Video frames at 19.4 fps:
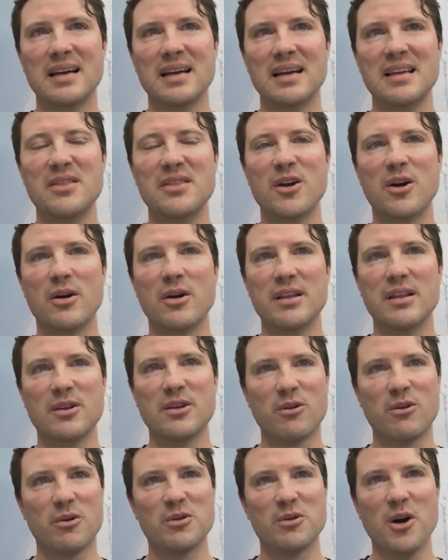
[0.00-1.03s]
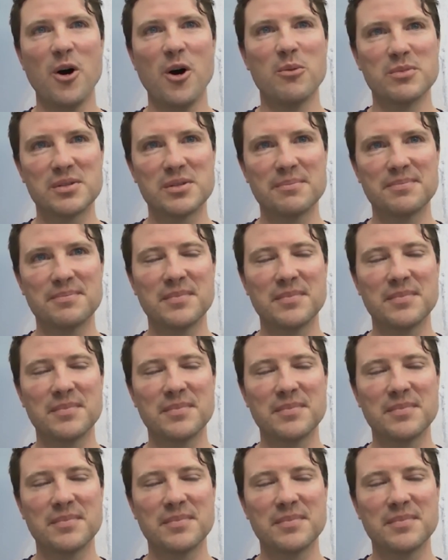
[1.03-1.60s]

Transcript: in their own homes.